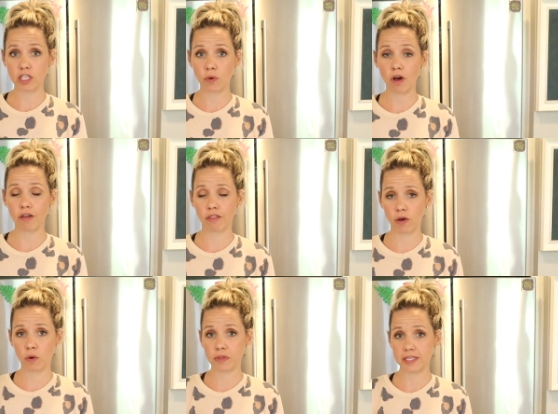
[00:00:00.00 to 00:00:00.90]
So
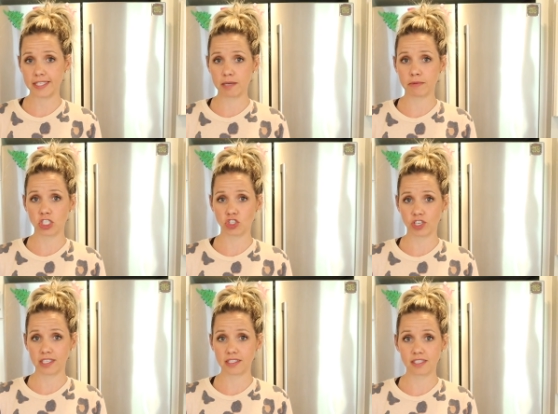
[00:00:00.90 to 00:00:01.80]
although the steamer
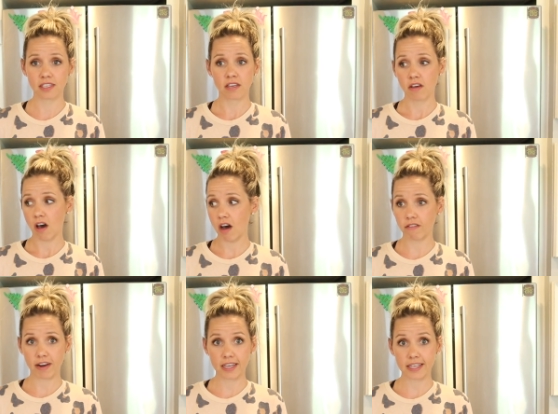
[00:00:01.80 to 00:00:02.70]
streams
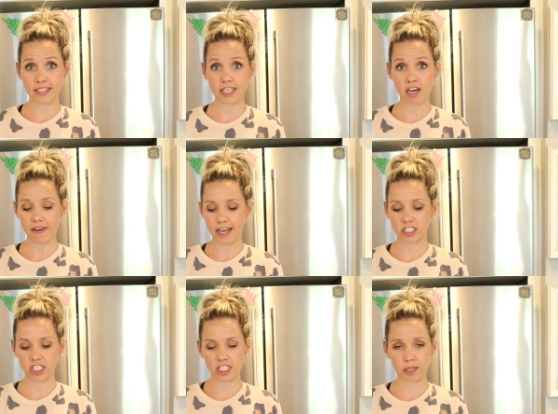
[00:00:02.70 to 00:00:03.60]
already itself,
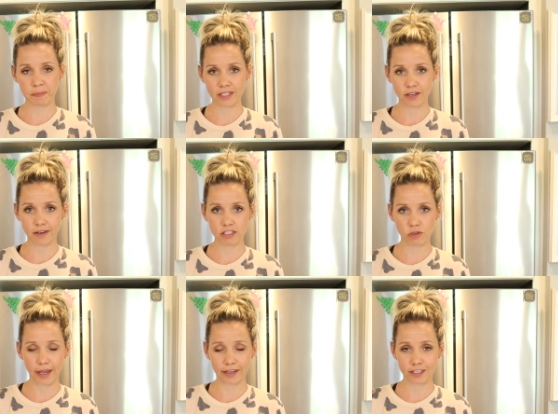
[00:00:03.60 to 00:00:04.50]
I just clipped this on
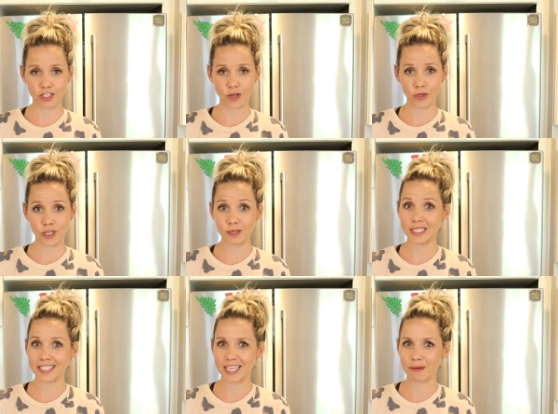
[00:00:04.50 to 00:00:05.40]
so I could show you
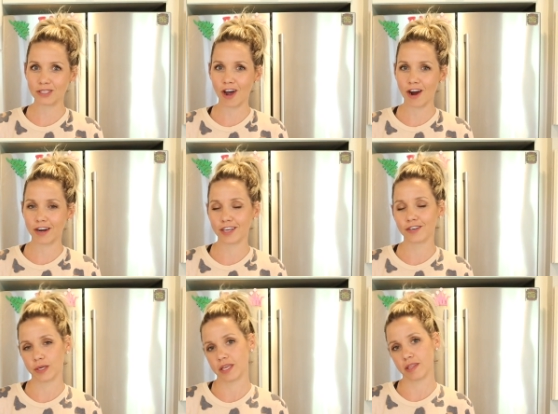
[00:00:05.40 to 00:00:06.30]
since I was already
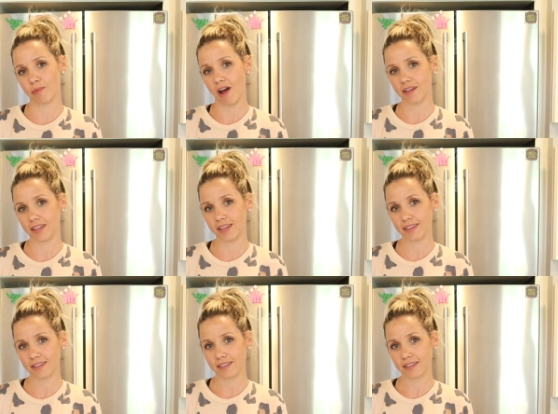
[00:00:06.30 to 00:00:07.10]
cooking the broccoli.